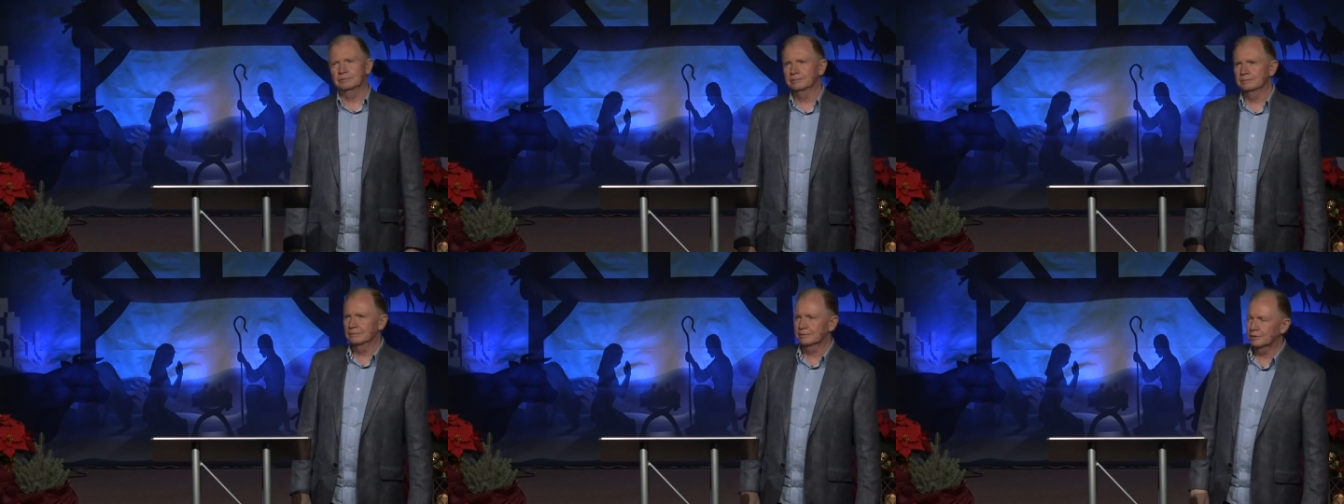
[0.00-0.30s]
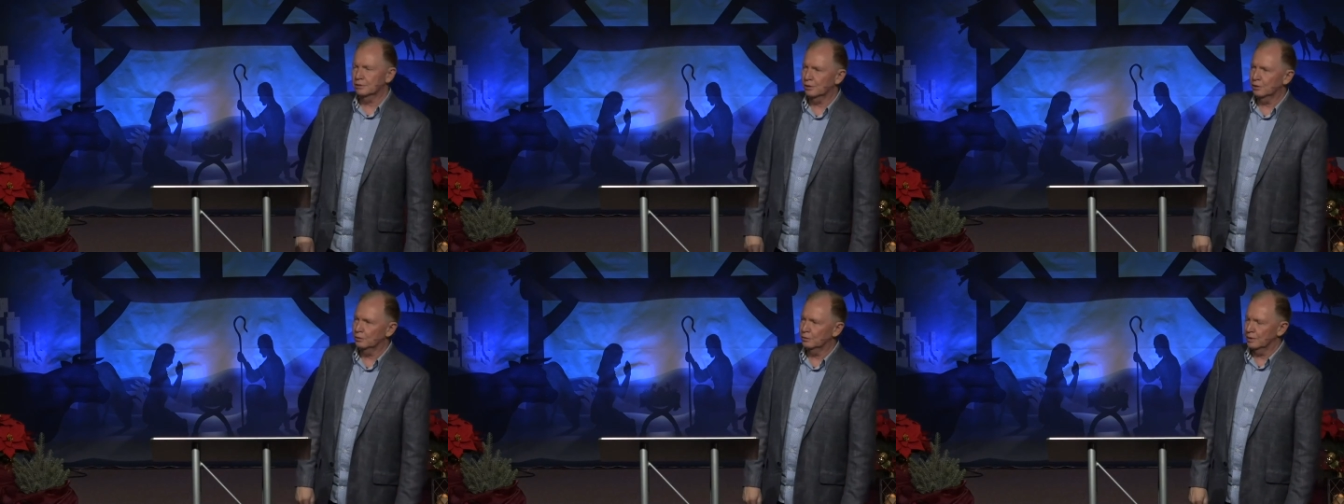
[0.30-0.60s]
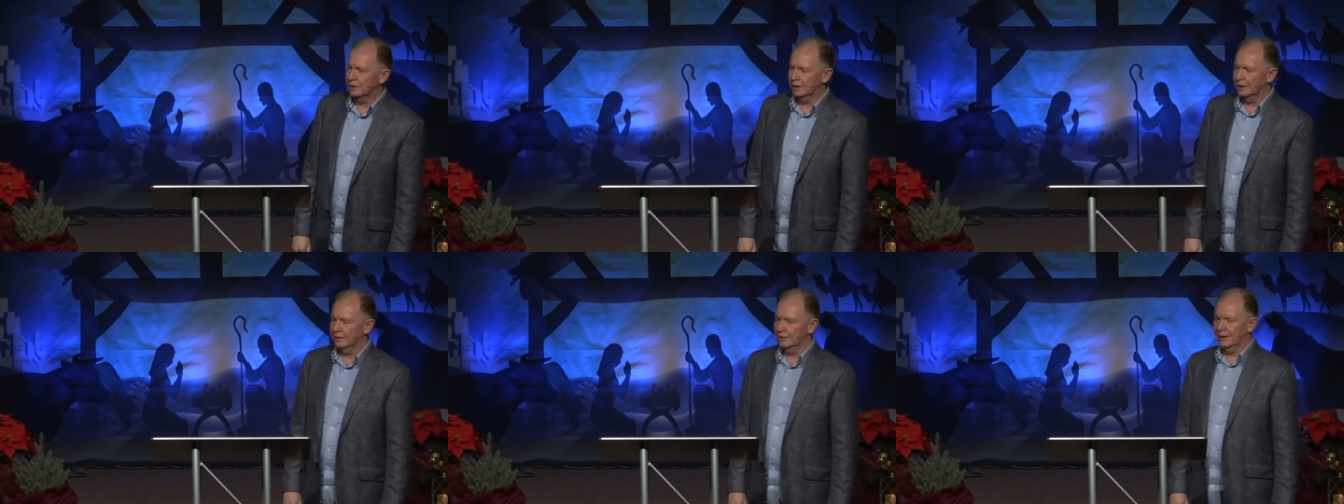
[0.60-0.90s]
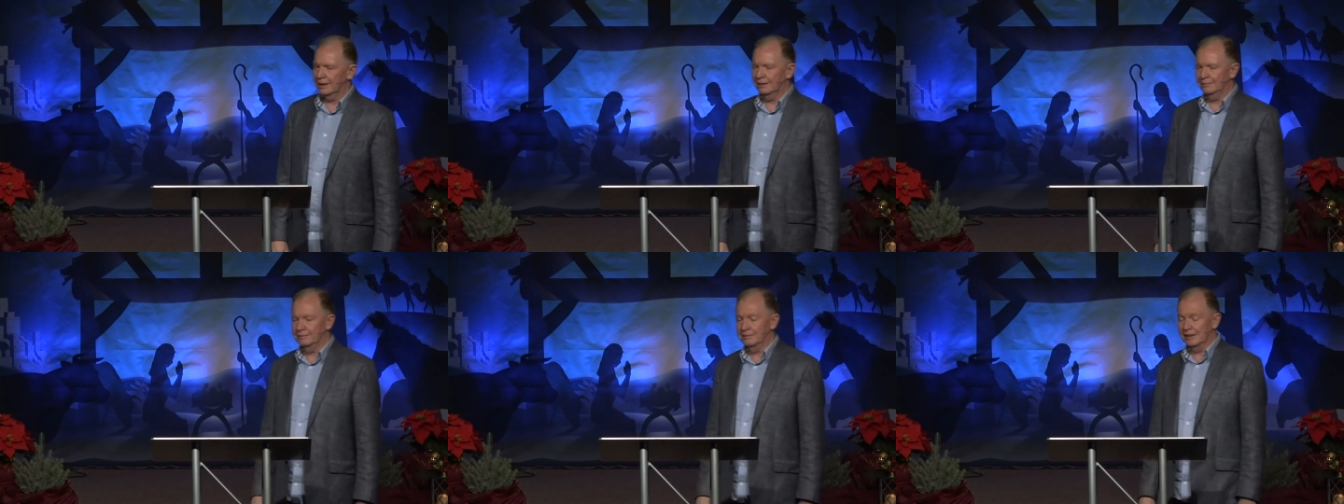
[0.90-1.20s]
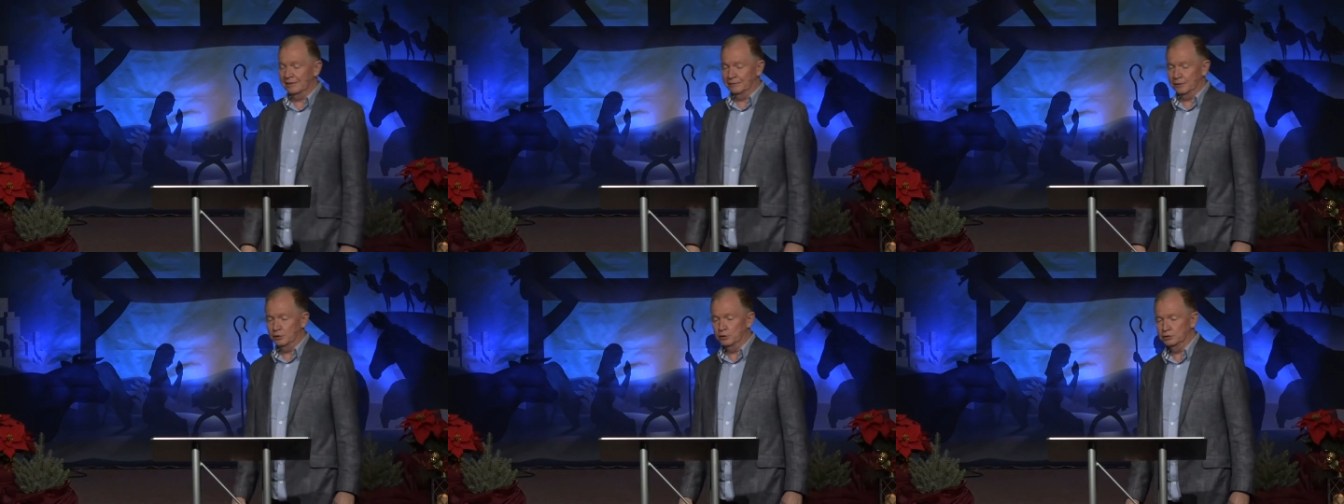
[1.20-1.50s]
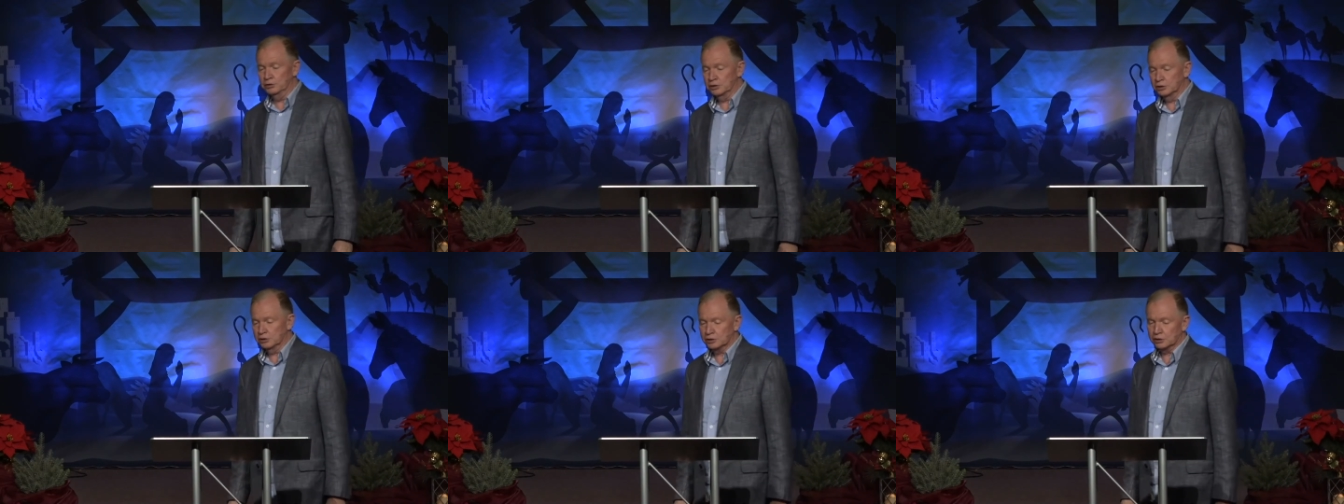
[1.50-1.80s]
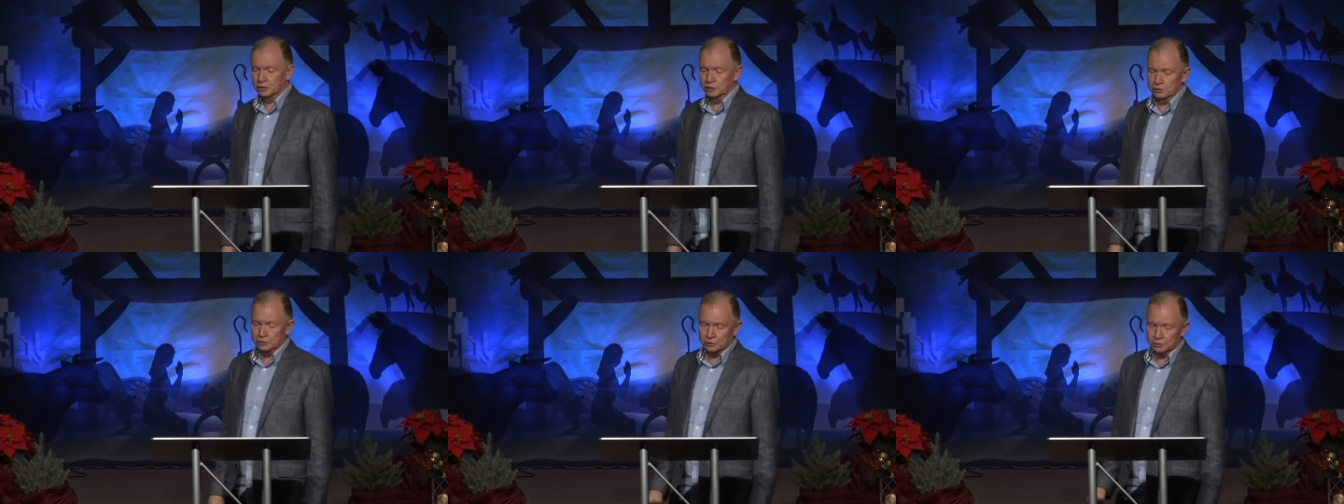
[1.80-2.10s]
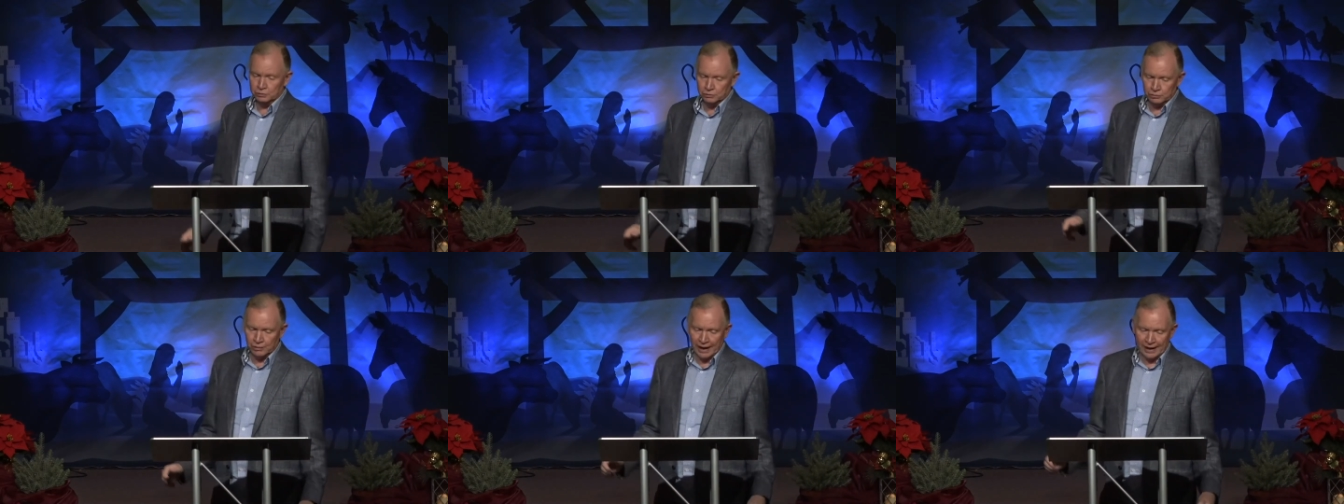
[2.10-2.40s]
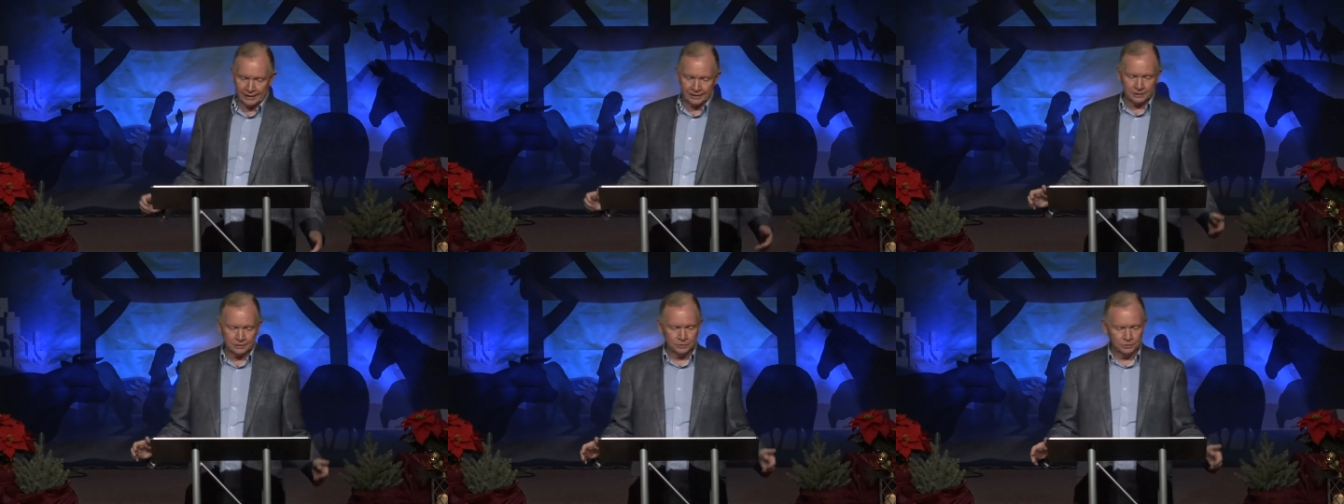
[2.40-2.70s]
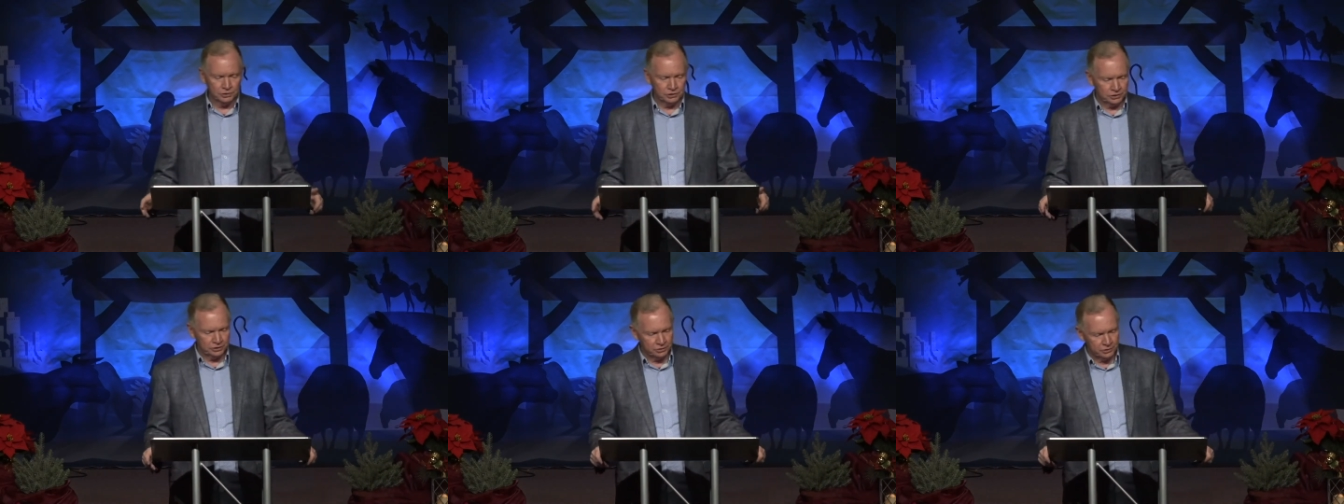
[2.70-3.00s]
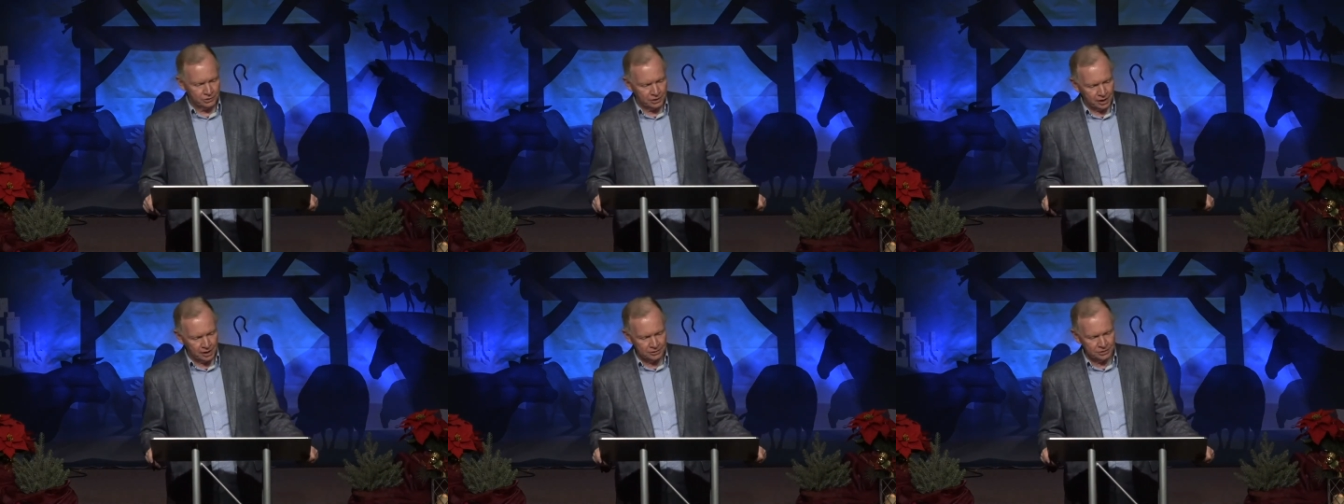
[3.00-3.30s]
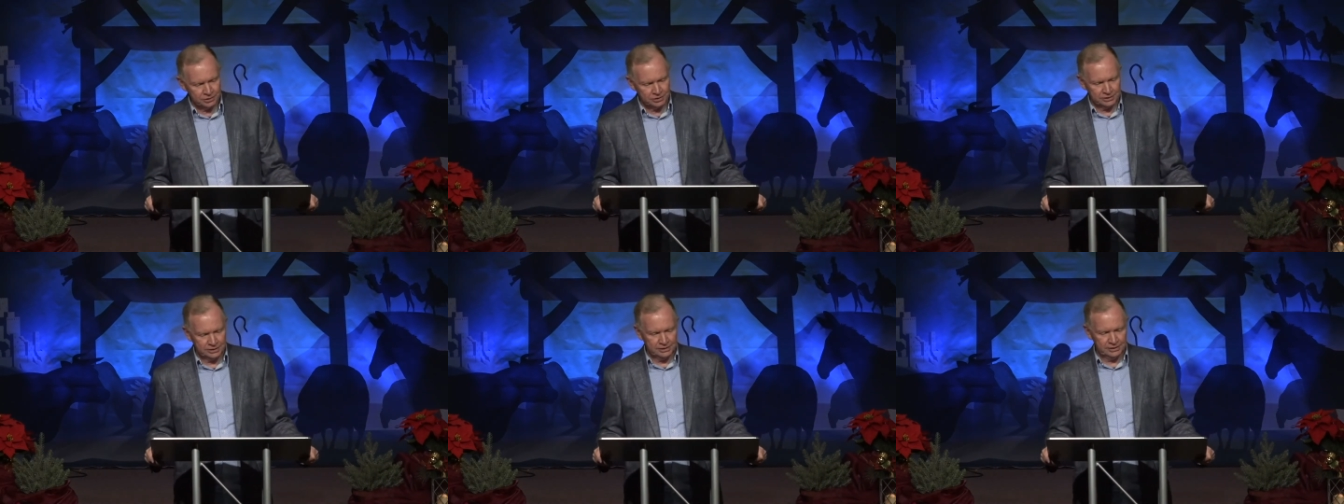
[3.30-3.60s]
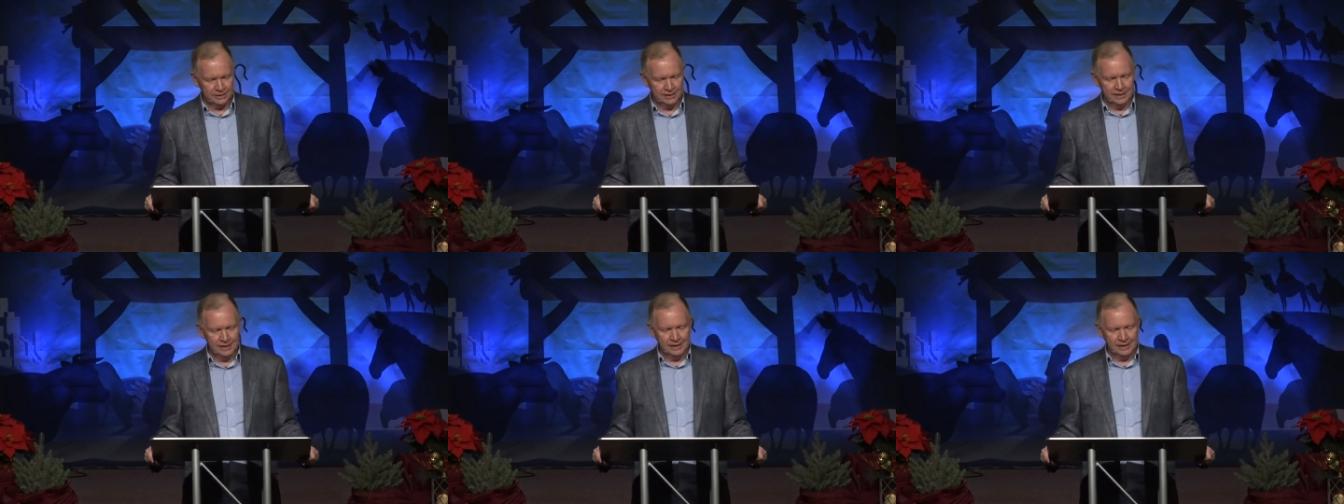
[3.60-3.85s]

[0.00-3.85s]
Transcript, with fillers: quote me on that. If you just Google radical generosity